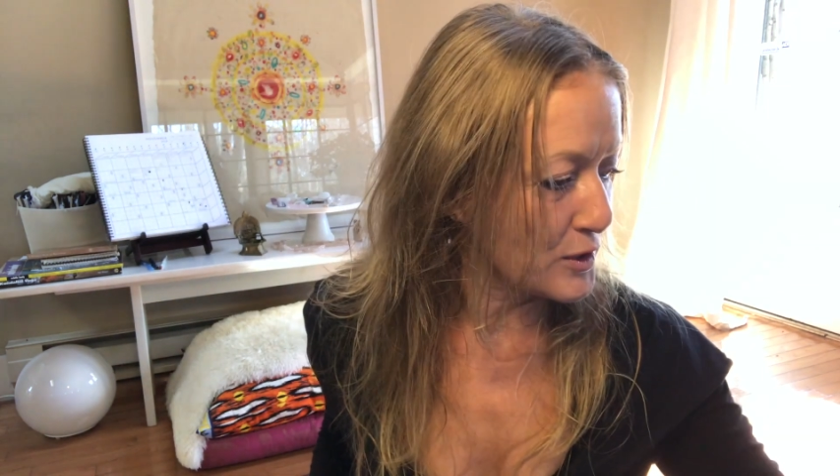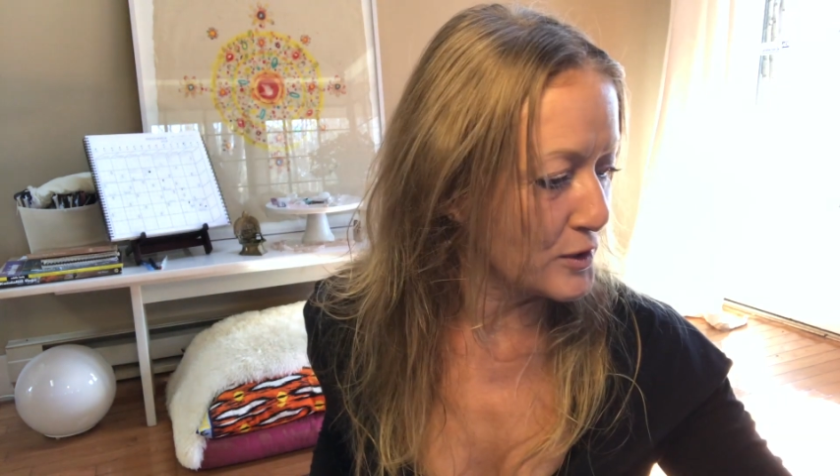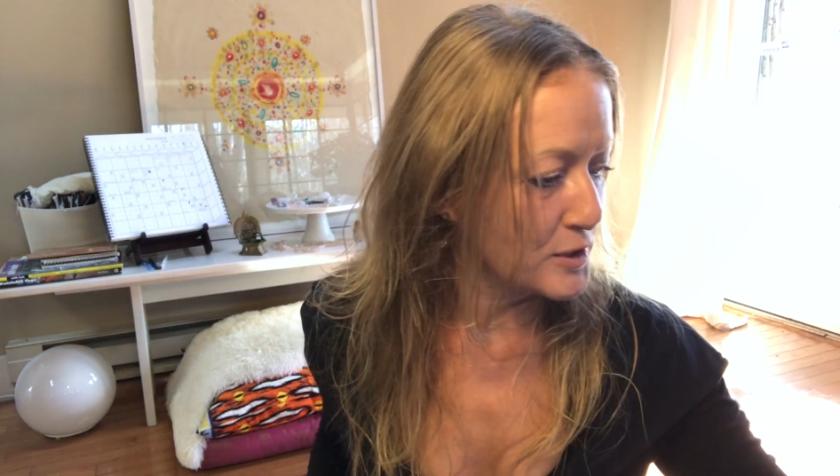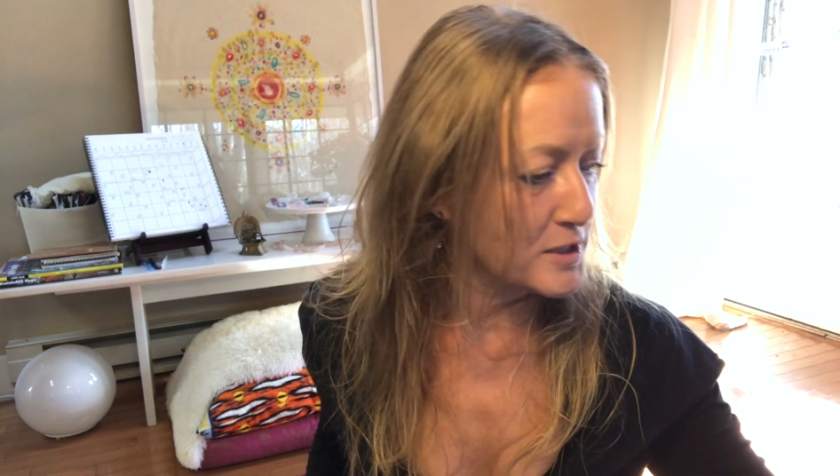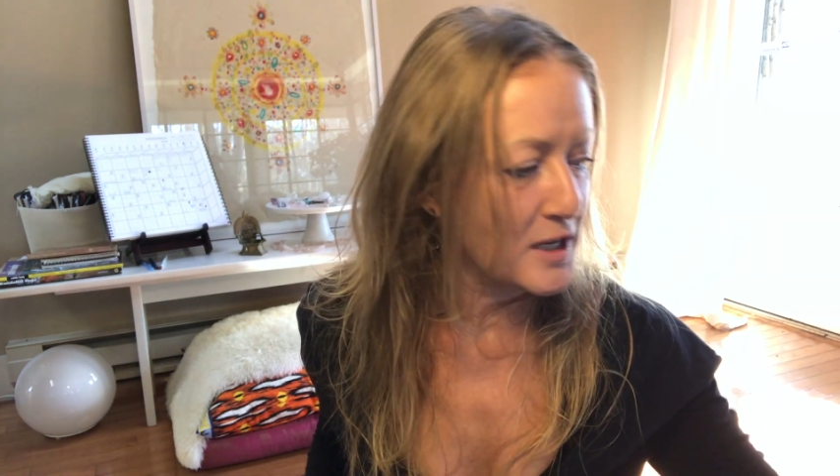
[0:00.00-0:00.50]

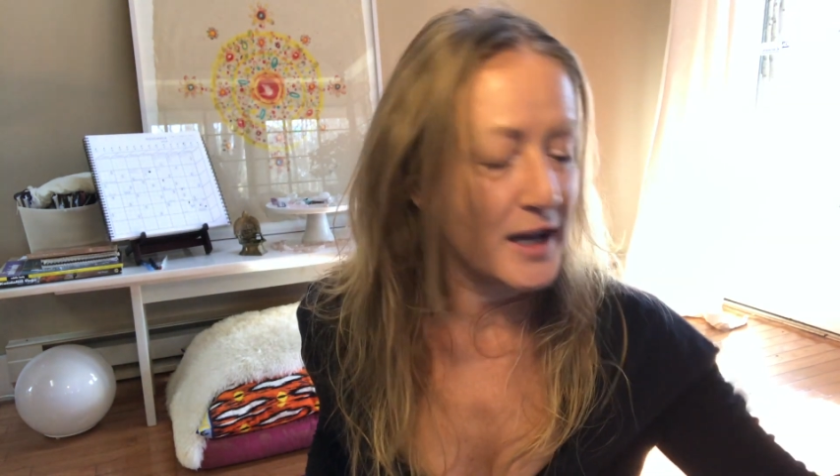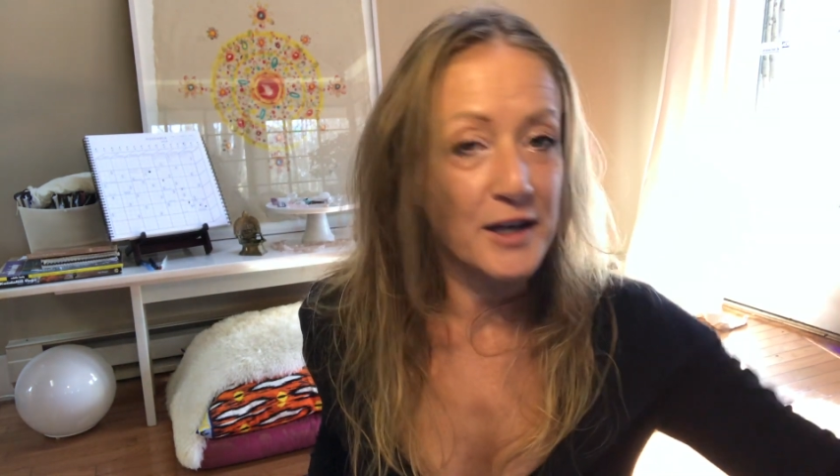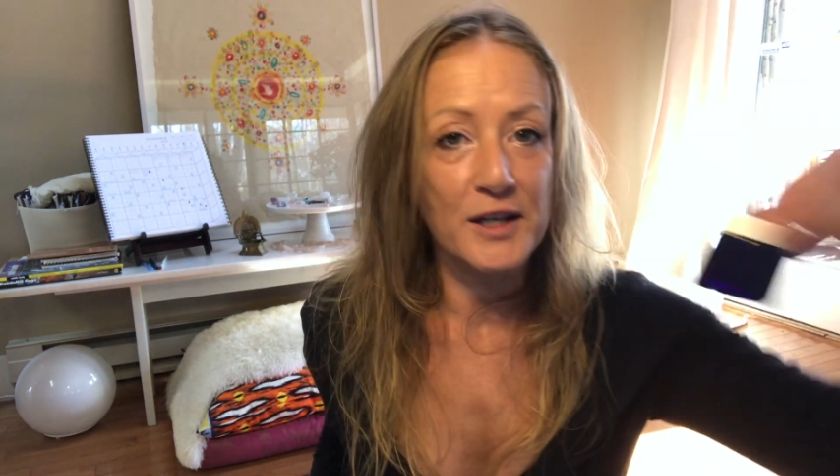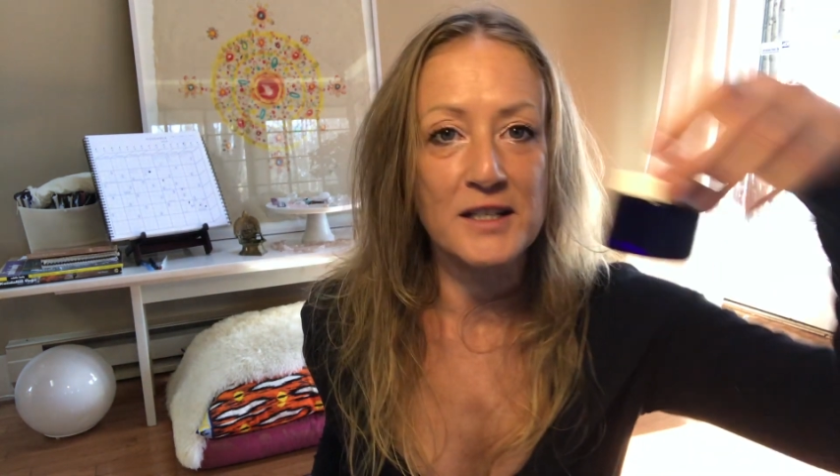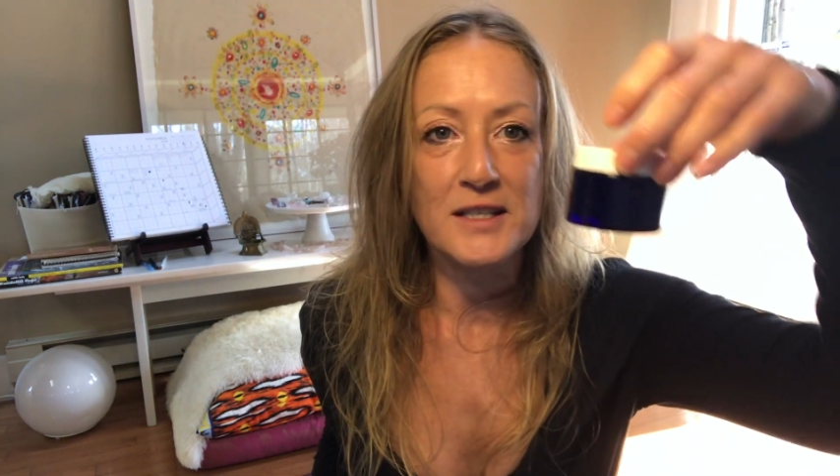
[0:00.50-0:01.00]
your
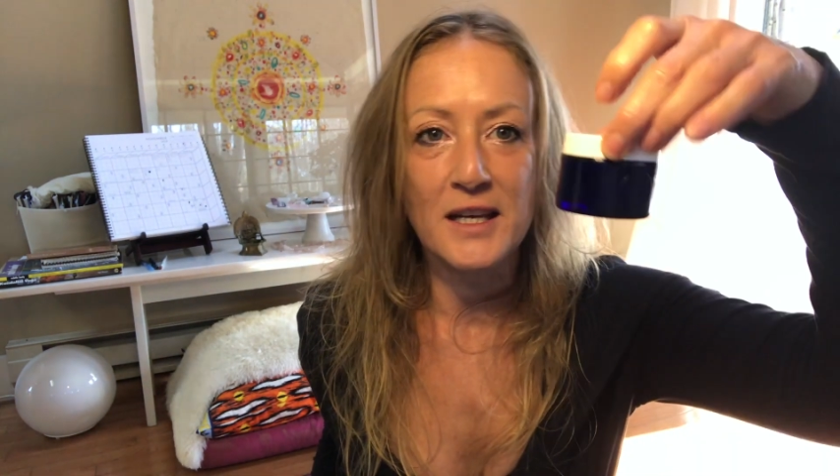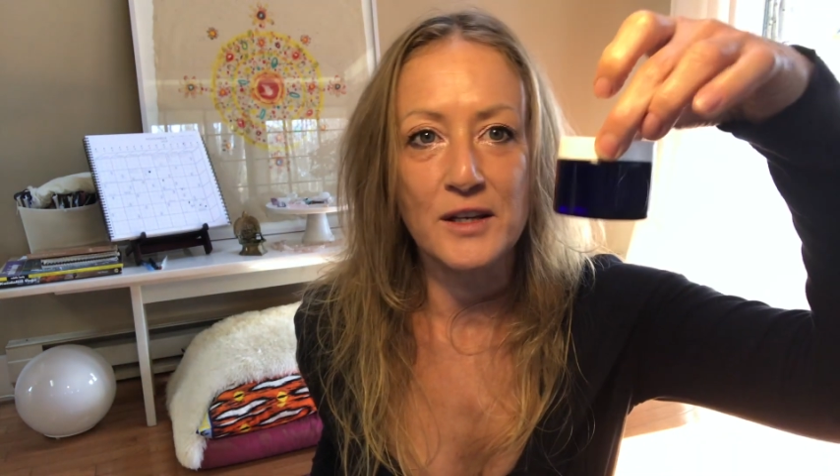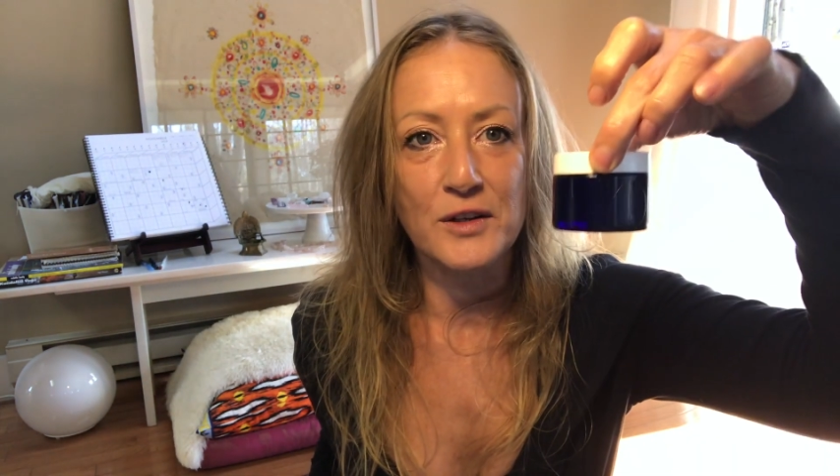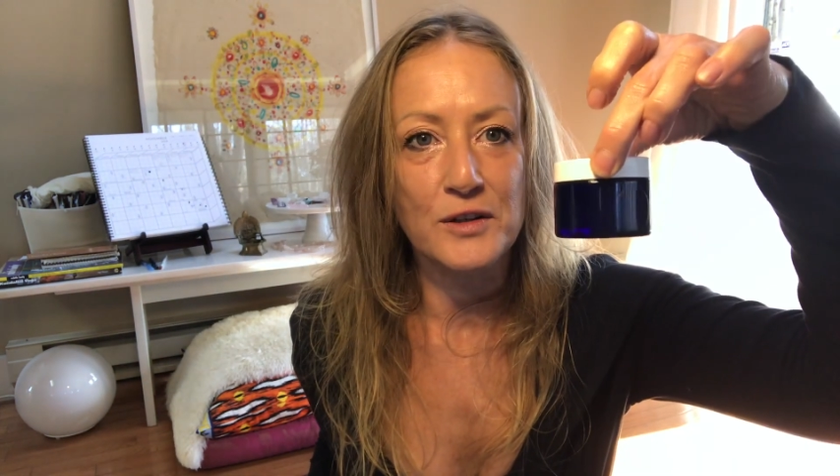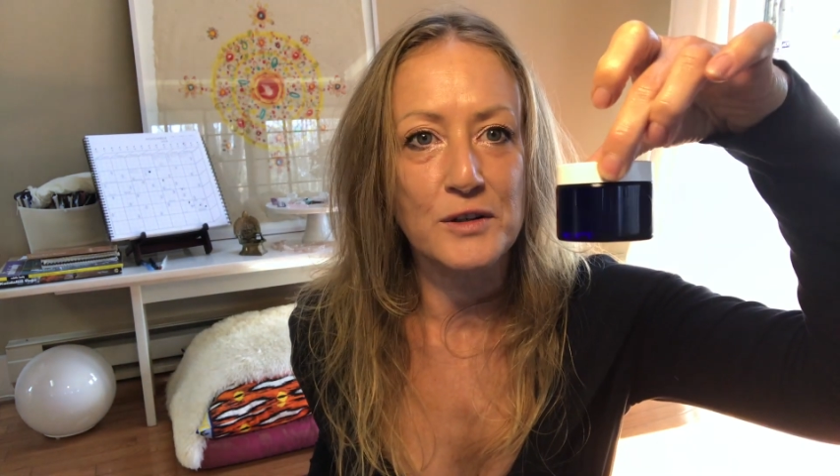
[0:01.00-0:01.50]
entire
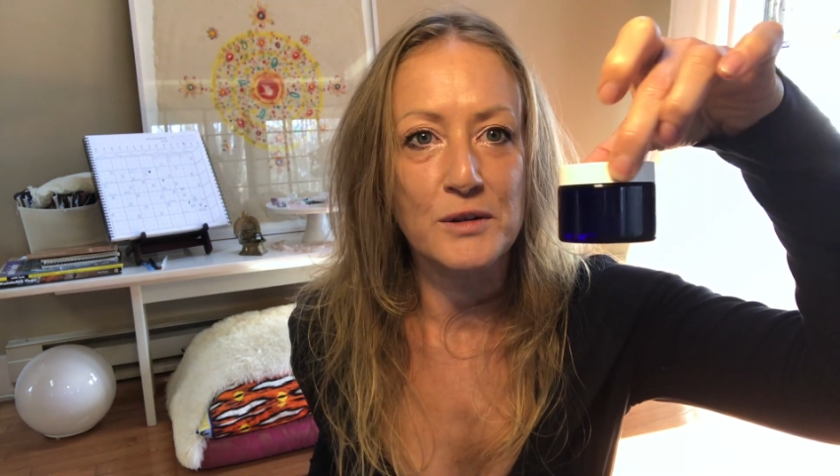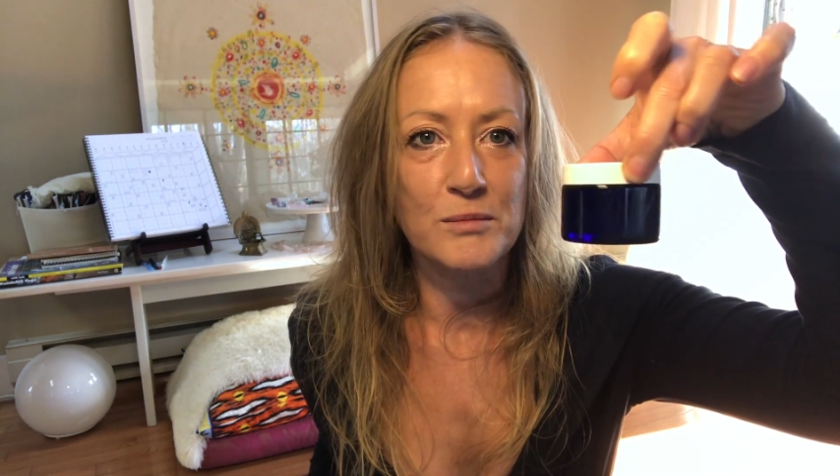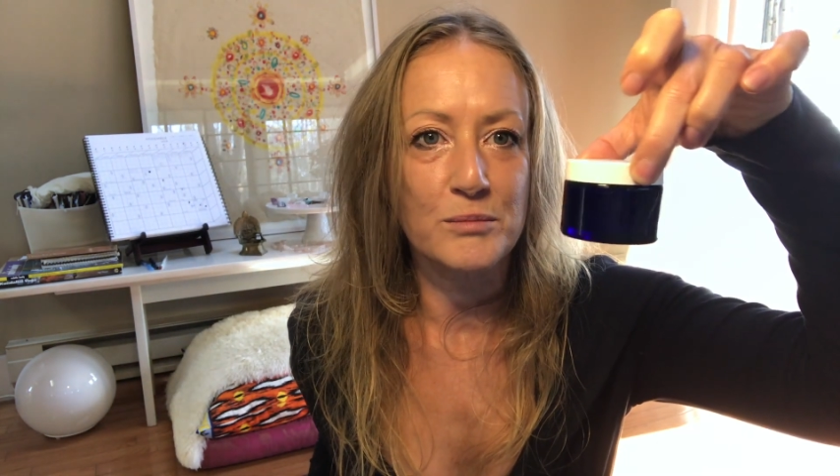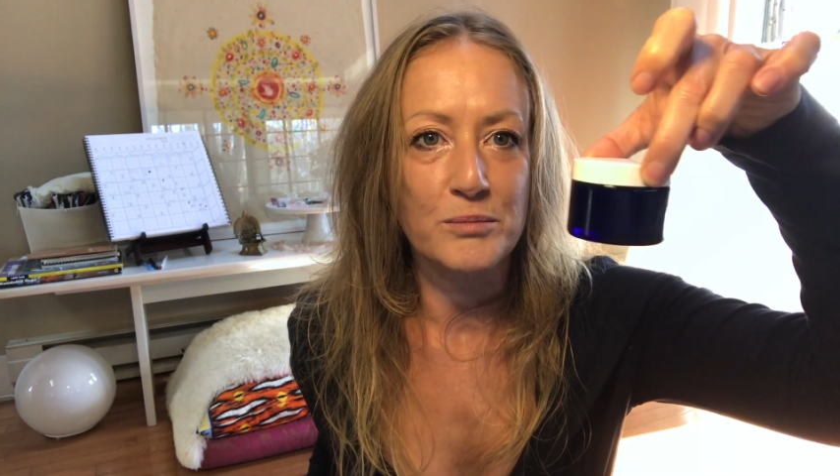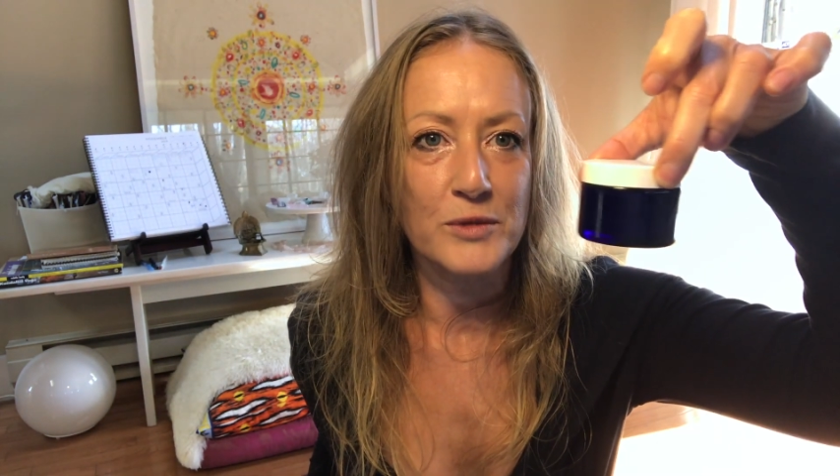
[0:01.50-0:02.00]
container, you can,